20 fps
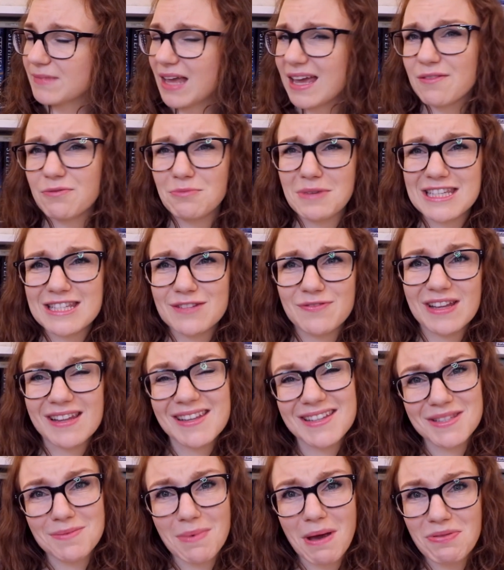have mixed
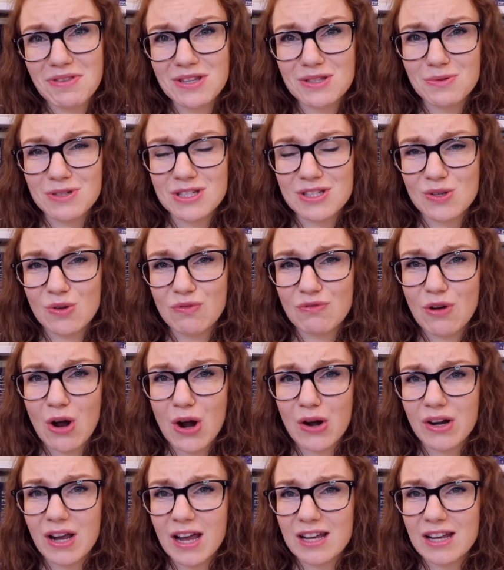feelings about this one so far.